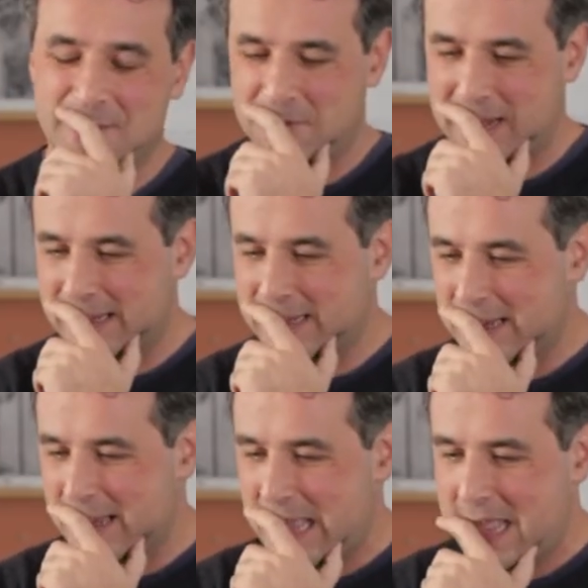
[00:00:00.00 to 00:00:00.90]
right?
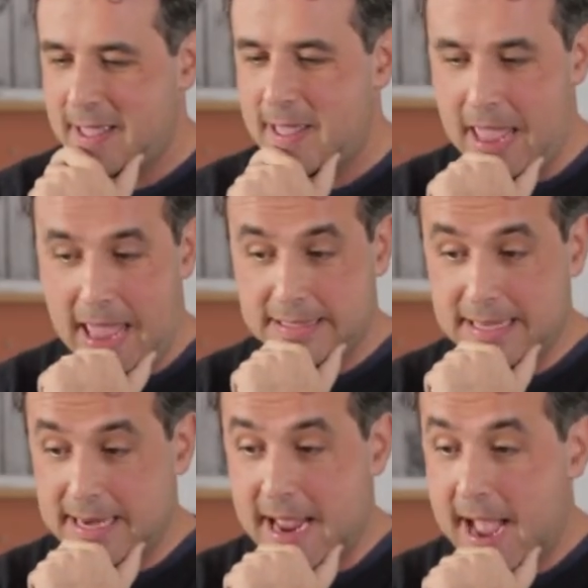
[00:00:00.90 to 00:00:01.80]
And
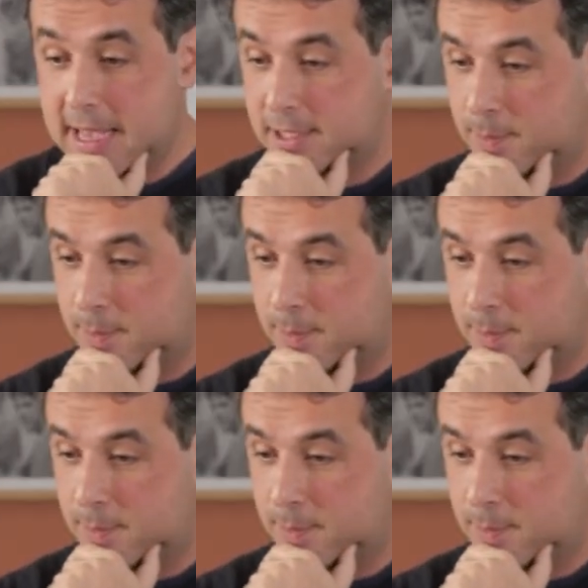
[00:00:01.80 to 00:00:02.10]
then I asked